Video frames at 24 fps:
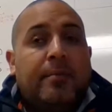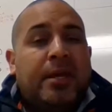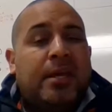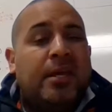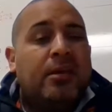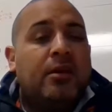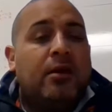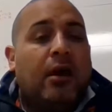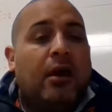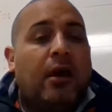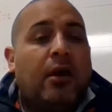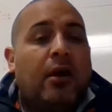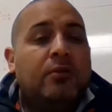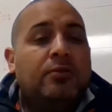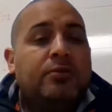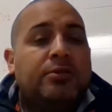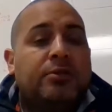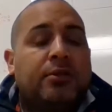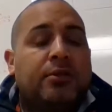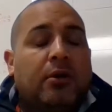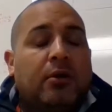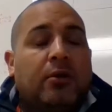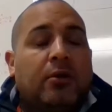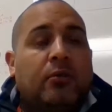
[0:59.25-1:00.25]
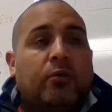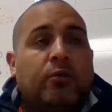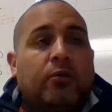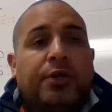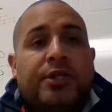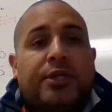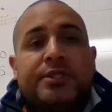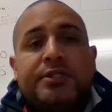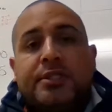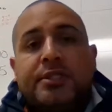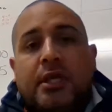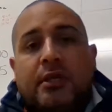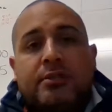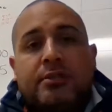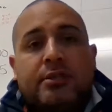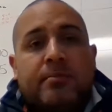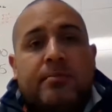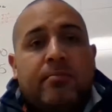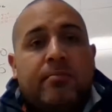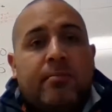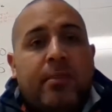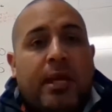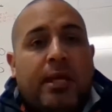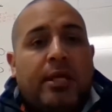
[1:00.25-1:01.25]
He also reached out
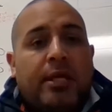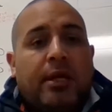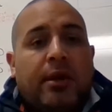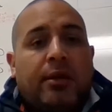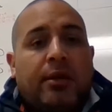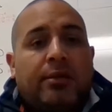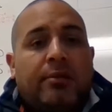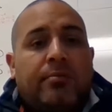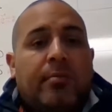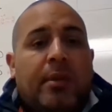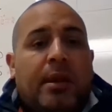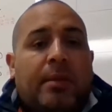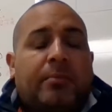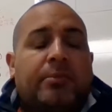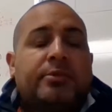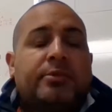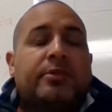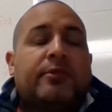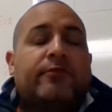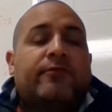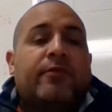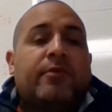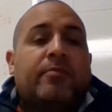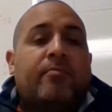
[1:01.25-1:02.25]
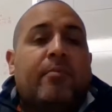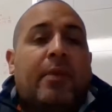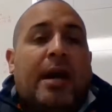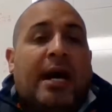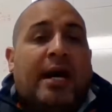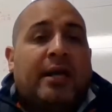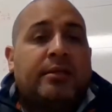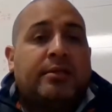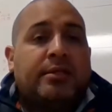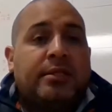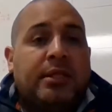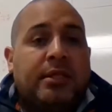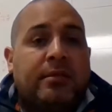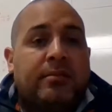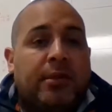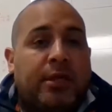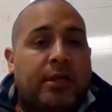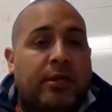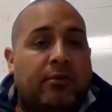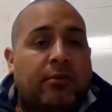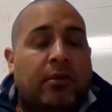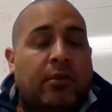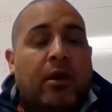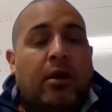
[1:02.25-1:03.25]
to many other members of the math team
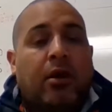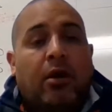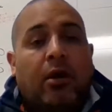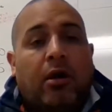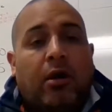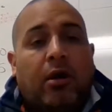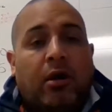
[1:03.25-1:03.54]
here at